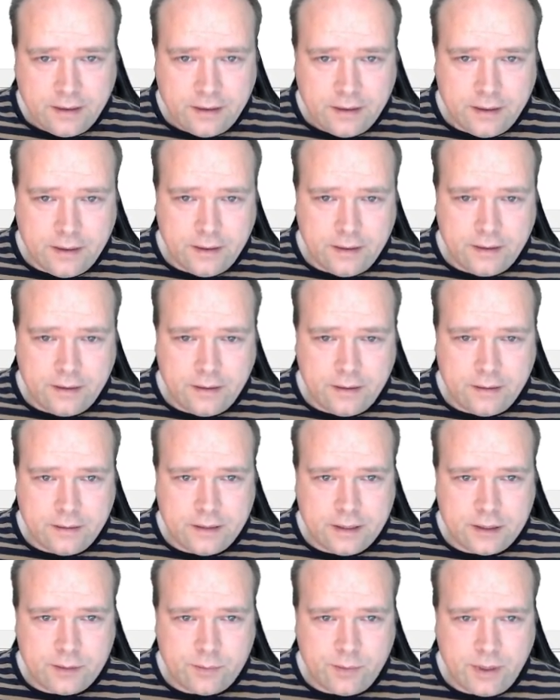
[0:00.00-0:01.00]

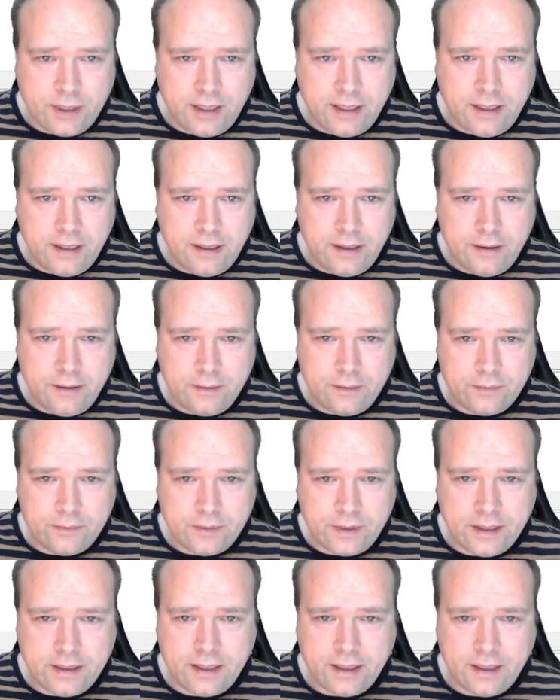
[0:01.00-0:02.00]
Display
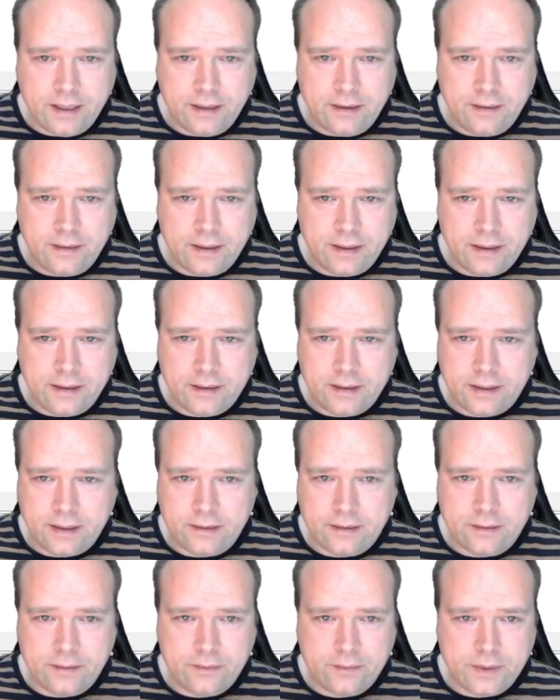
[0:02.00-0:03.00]
right there, and
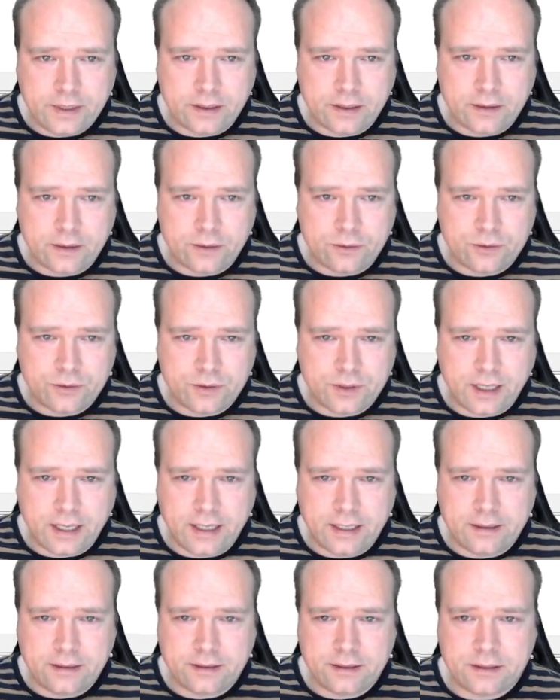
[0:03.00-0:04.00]
then we can go to the
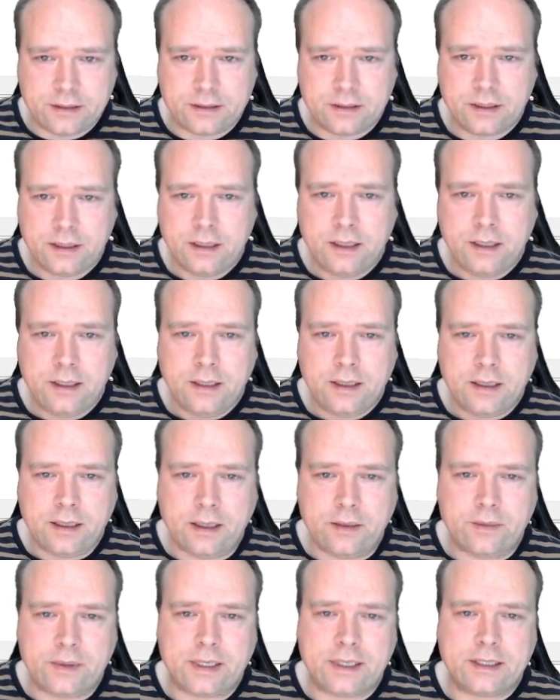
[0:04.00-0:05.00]
icons,
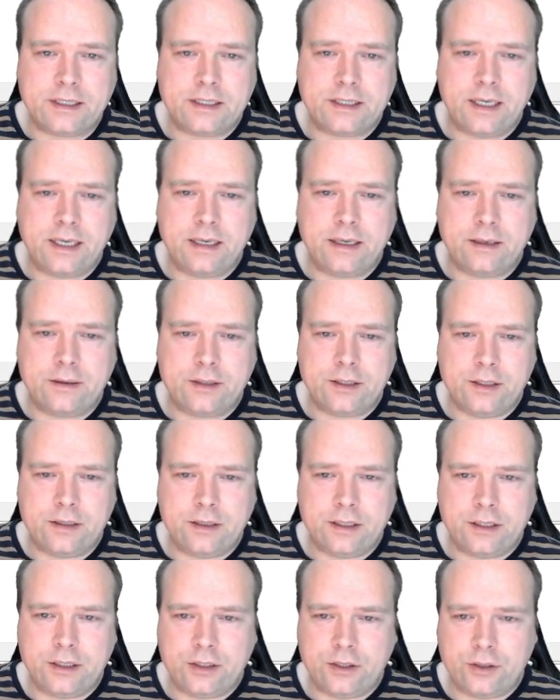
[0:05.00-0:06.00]
and then we can say that
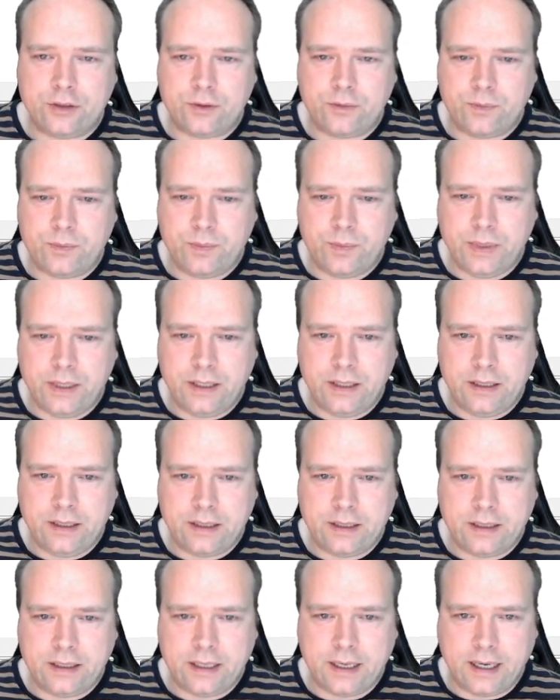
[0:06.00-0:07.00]
they should
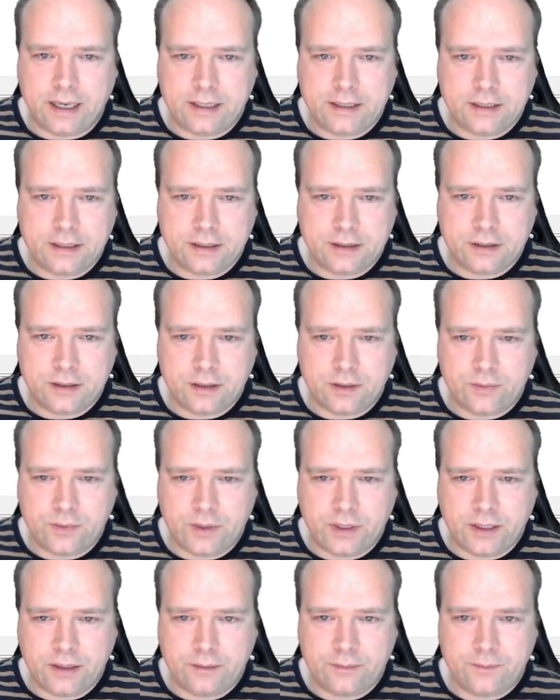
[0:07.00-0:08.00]
be larger
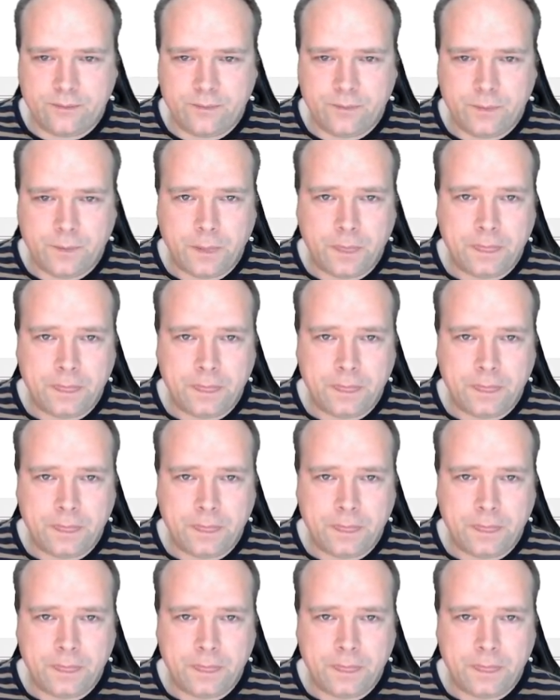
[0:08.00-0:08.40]
somewhere.